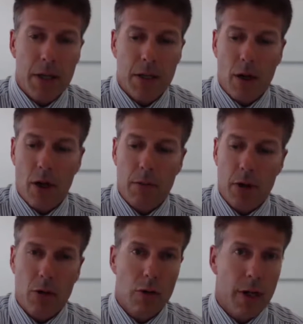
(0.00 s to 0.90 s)
But I'm
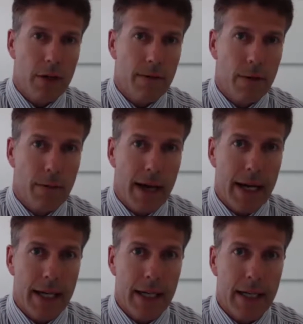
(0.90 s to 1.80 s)
going to look at it from
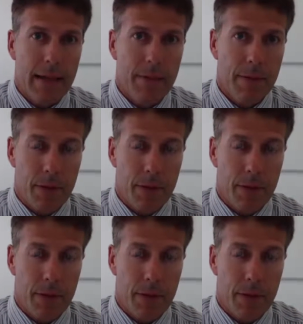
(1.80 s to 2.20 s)
a